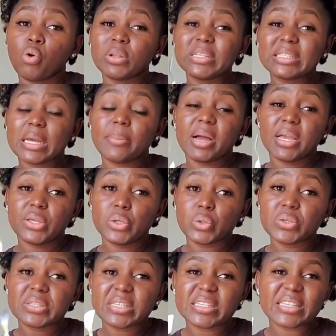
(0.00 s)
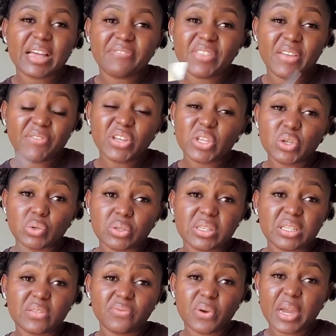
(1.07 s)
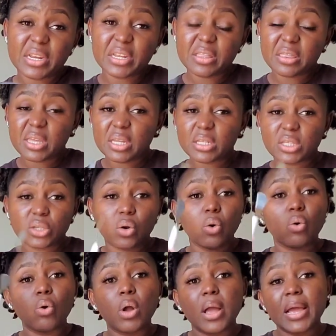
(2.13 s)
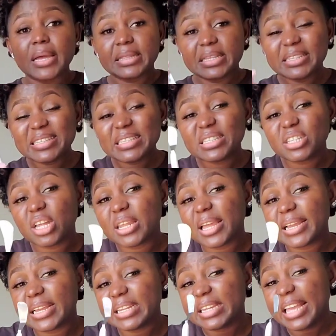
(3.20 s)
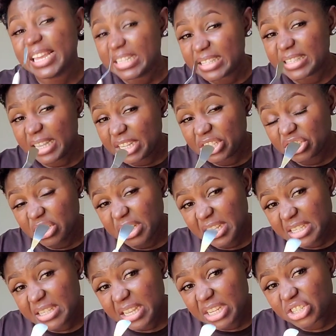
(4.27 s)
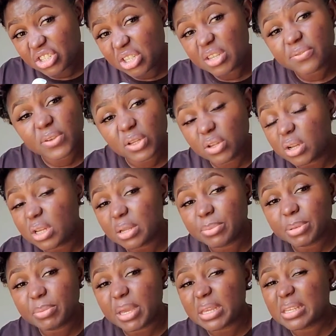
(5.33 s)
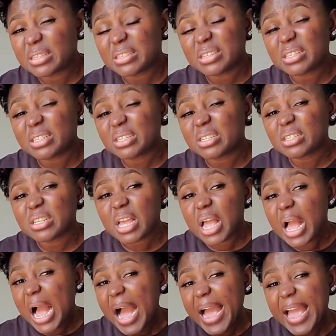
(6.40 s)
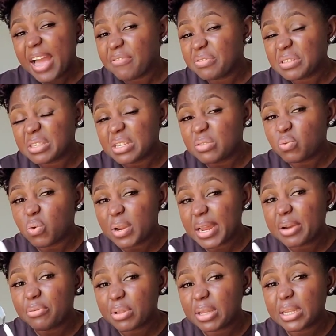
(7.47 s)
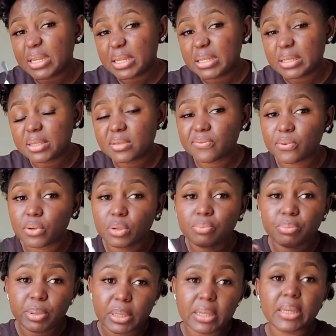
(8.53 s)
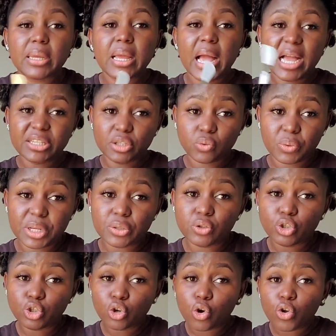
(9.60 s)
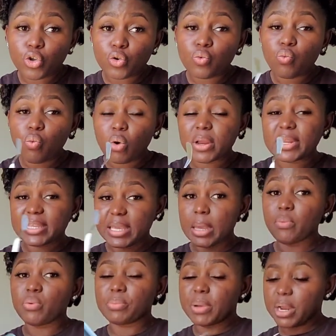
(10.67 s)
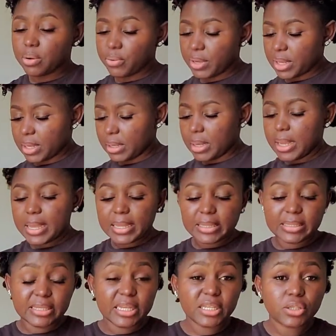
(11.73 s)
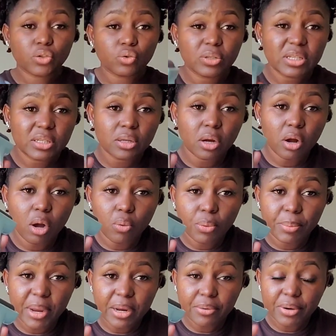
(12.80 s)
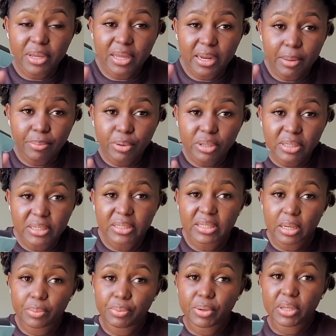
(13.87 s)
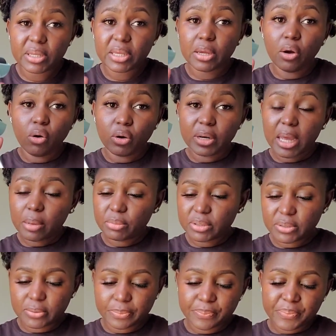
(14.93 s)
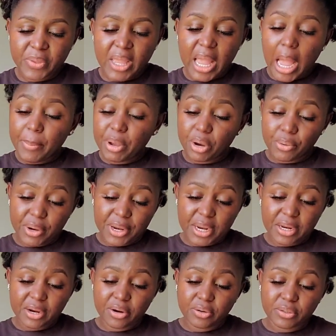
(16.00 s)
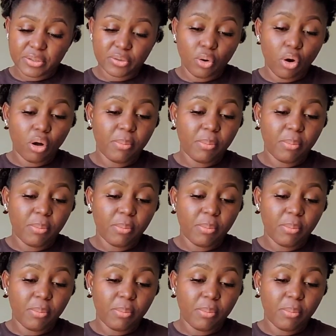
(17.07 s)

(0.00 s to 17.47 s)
only time I use this. I've never used this for anything. So this is not like an essential if you're not going to be making stickers. I haven't seen what I really need this for, but I just wanted to show you what came with my Cricut. These two did not come with my Cricut. I bought this separately on Amazon. I'm a Cricut girl, so